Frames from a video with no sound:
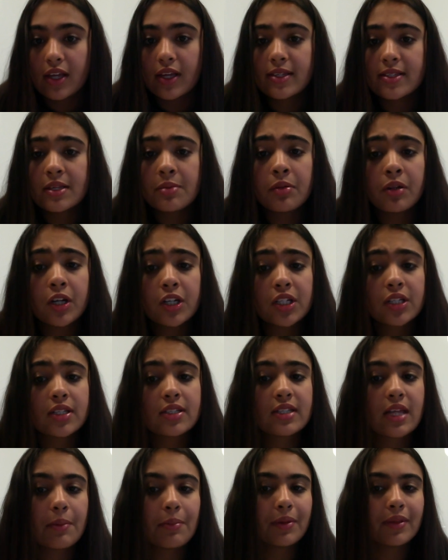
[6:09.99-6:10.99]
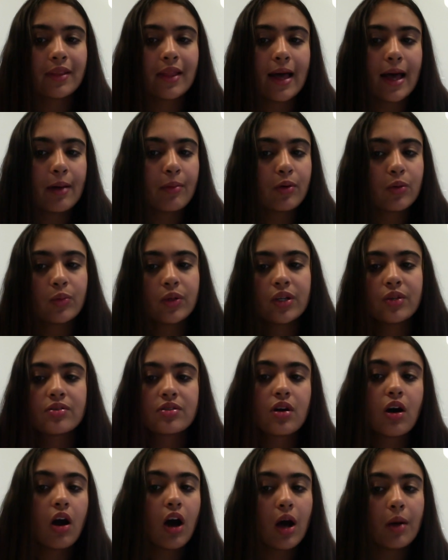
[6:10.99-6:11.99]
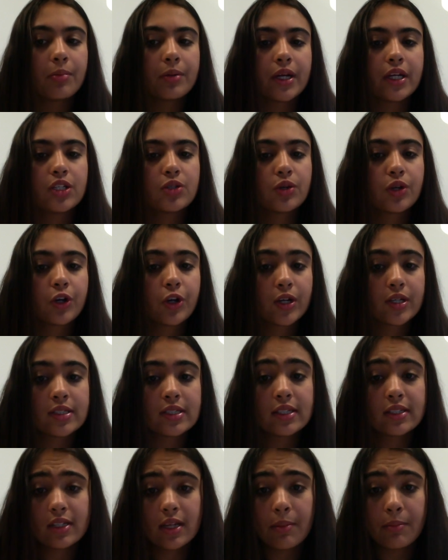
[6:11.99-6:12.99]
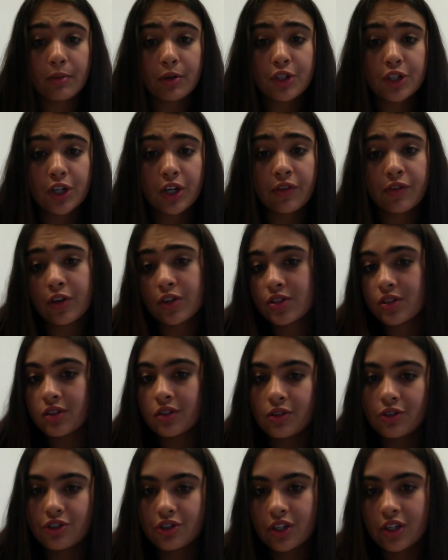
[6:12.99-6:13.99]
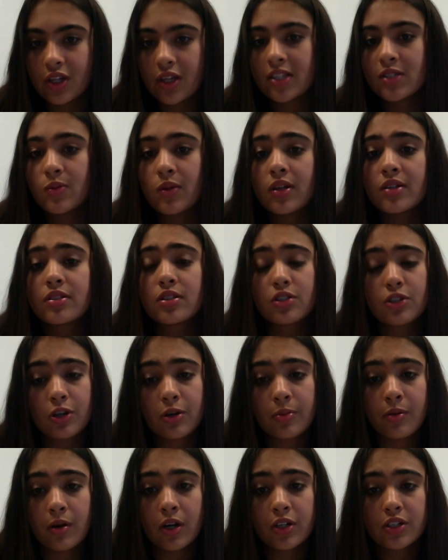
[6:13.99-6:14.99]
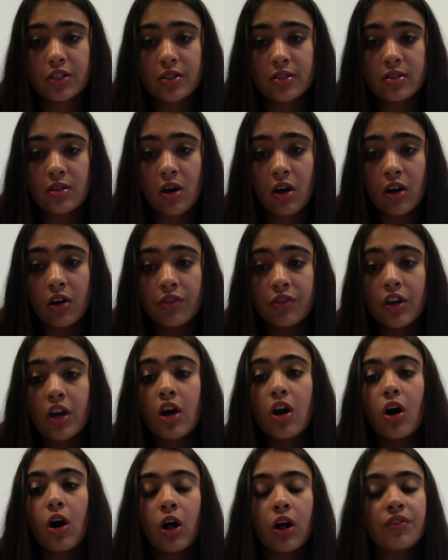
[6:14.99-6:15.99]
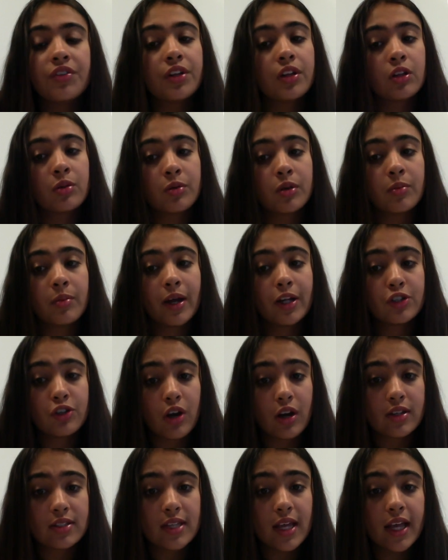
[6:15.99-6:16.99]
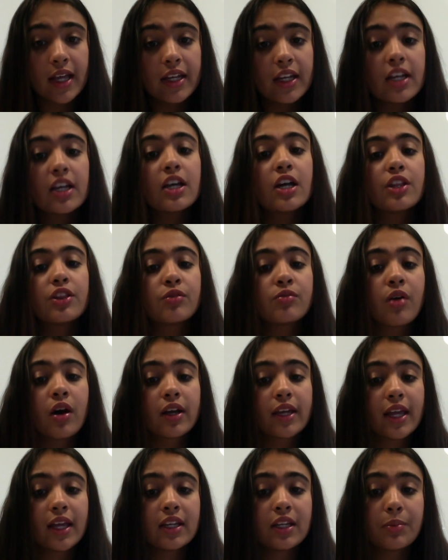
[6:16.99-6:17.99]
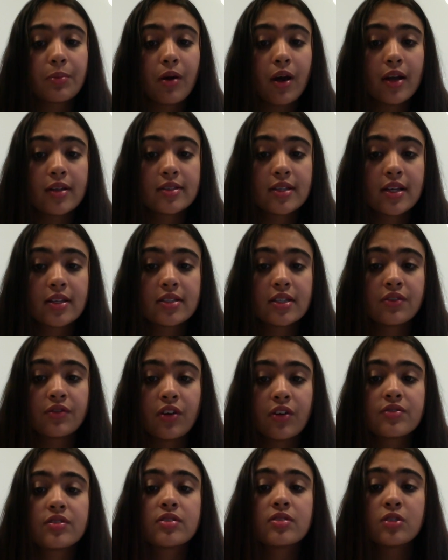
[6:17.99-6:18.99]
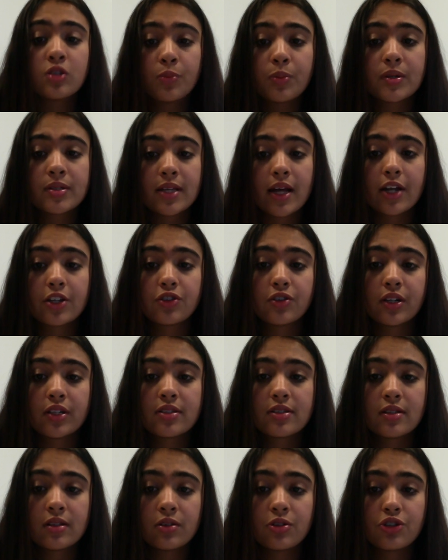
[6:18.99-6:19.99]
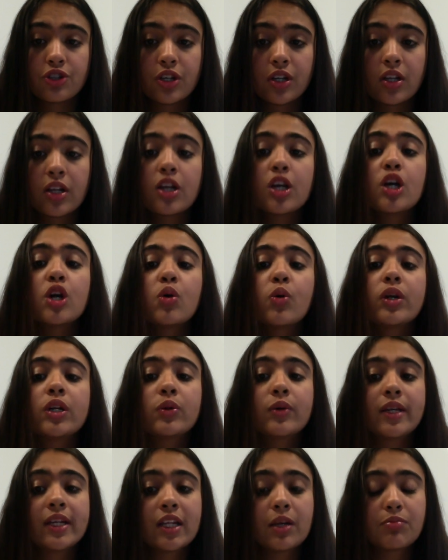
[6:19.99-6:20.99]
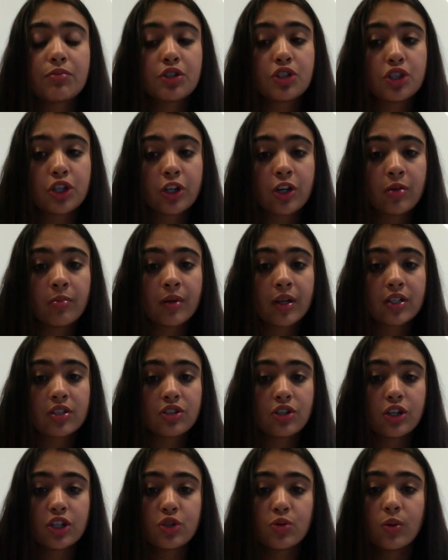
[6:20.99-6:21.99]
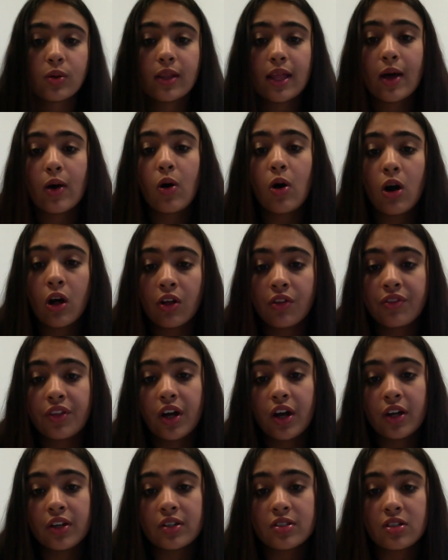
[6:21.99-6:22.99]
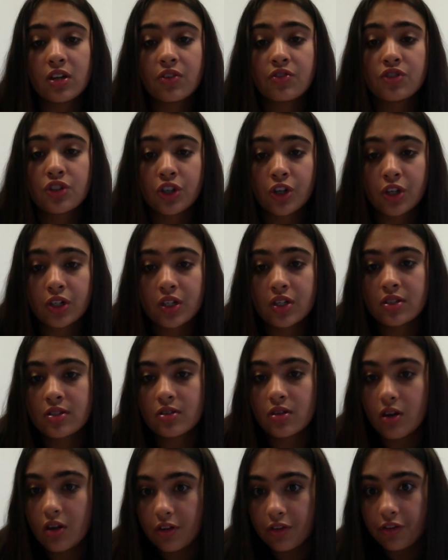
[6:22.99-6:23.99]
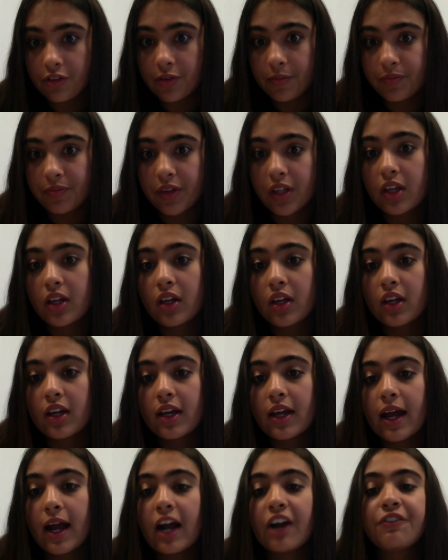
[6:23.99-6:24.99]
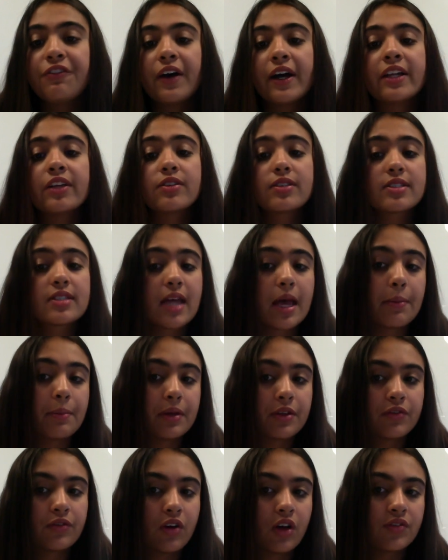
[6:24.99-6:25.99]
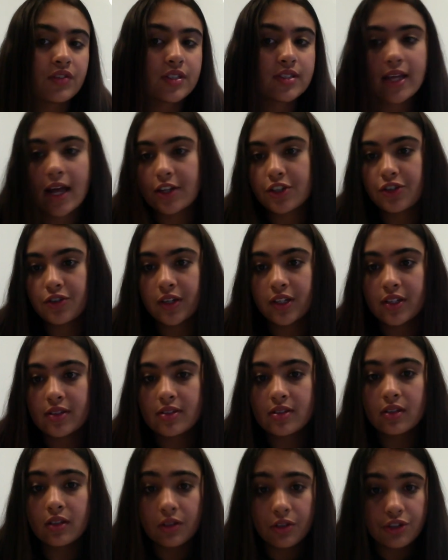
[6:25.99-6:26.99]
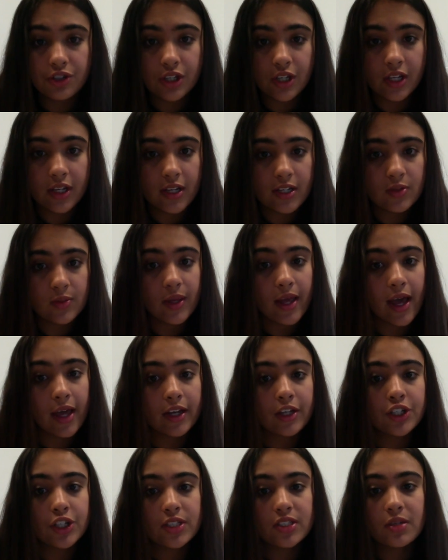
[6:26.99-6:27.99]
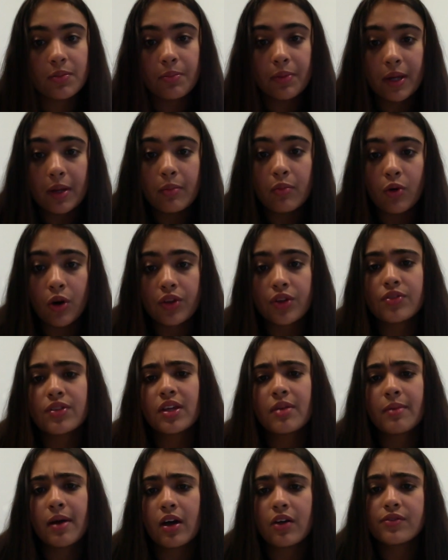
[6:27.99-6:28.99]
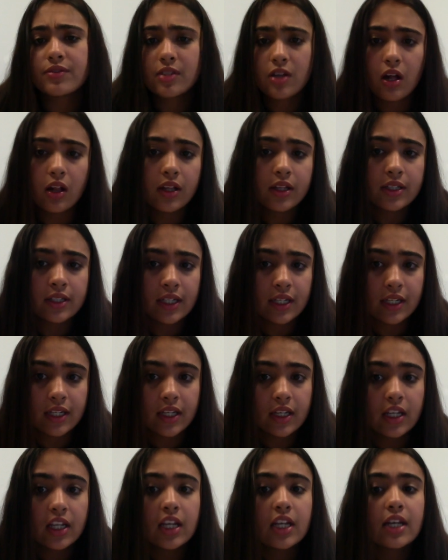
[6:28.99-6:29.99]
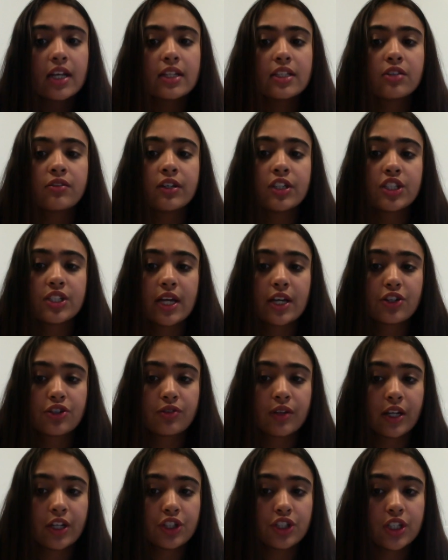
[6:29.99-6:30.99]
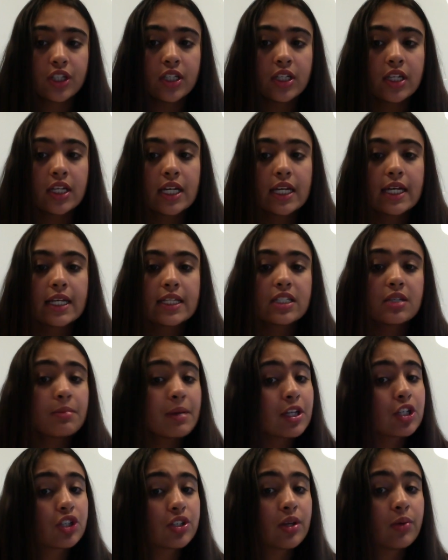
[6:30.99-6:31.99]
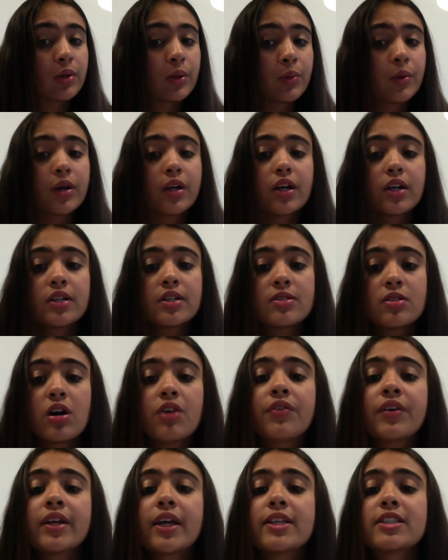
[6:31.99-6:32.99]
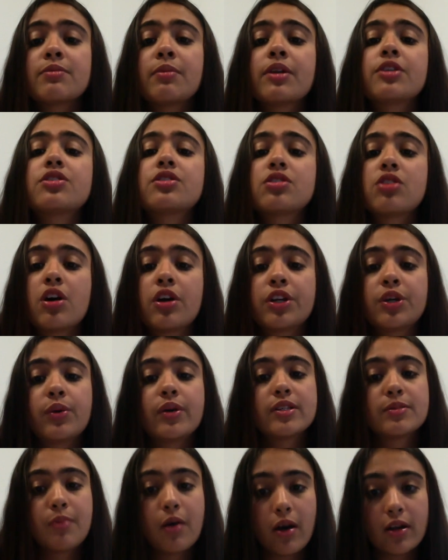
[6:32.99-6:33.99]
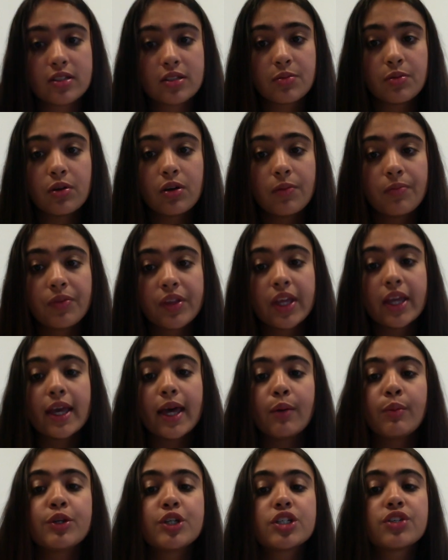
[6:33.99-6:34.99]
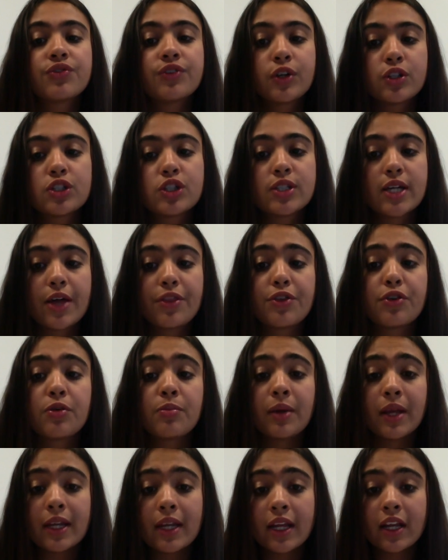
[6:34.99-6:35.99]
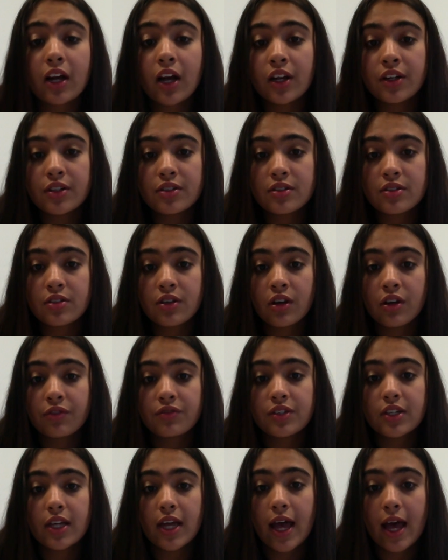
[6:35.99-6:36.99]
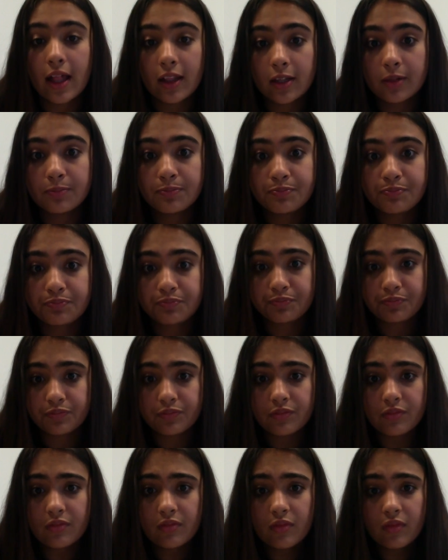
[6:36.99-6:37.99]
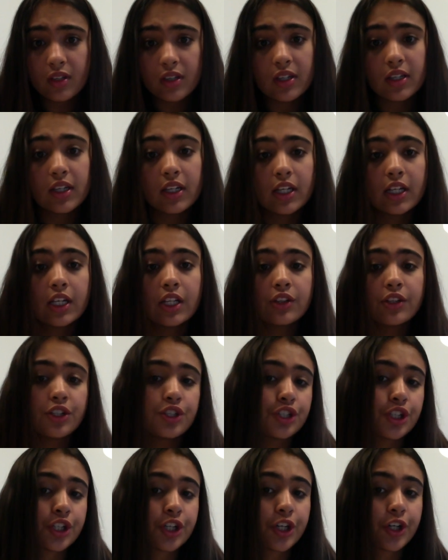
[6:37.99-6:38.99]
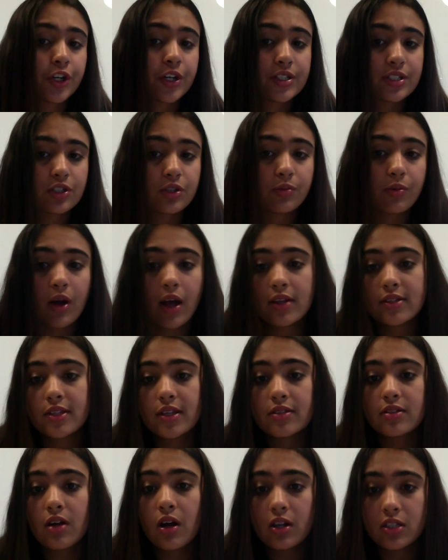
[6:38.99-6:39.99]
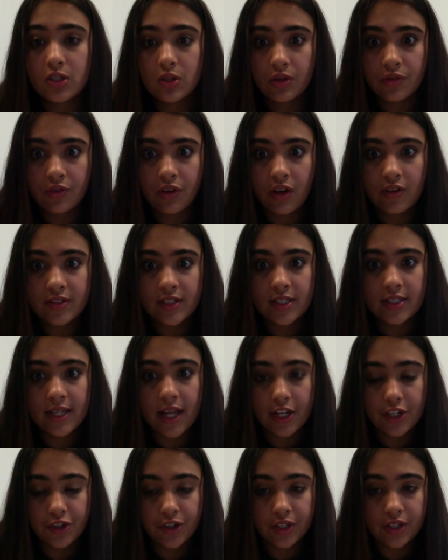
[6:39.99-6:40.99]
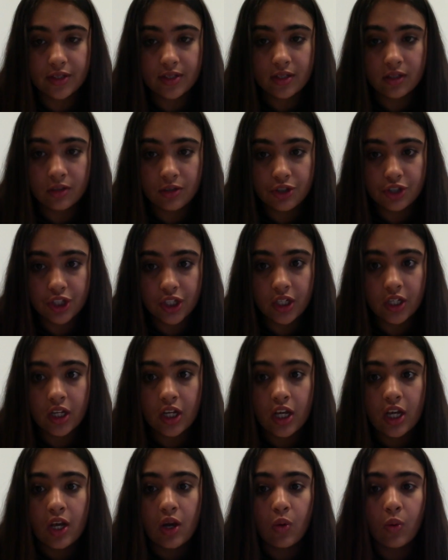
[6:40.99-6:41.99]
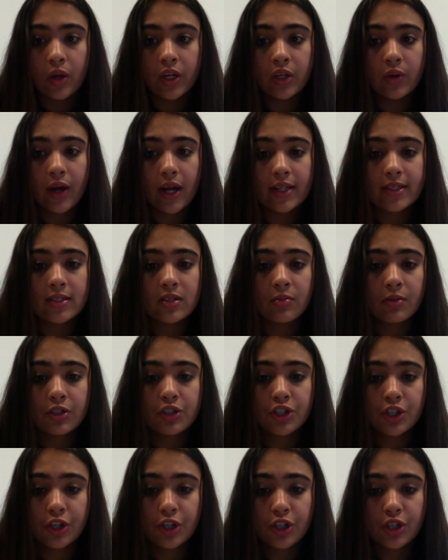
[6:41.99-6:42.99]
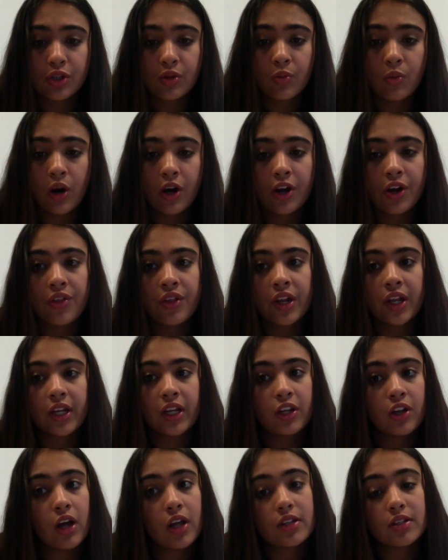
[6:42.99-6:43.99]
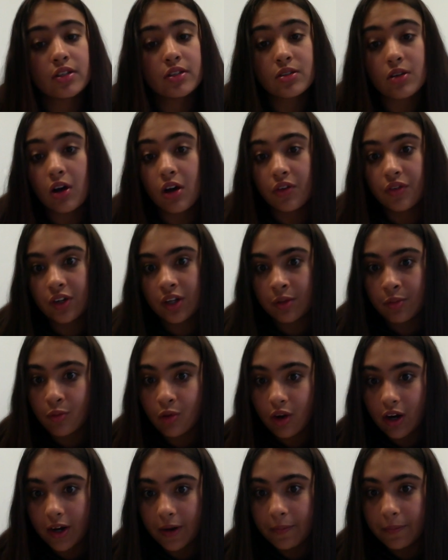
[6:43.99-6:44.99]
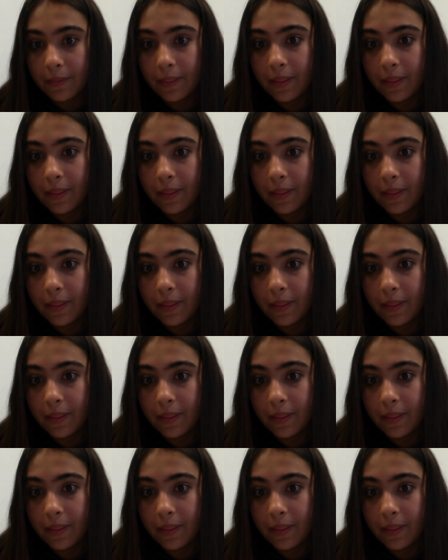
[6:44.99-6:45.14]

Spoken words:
Similar to the step in lab when we used a hot plate to increase the temperature of our solution as well as a stir bar to dissolve all the aluminum hydroxide, the rock candy process involves a super saturated solution when you heat up the sugar mixture to allow all of the undissolved sugar to dissolve. Our final step involved a saturated solution, as we added just a bit more than the amount of solid needed to reach saturation to make sure that we were dissolving as much solute as possible, and we just filtered out the remaining undissolved alum. The sugar crystal process also involves a saturated solution when you add so much sugar to the water that it cannot dissolve anymore.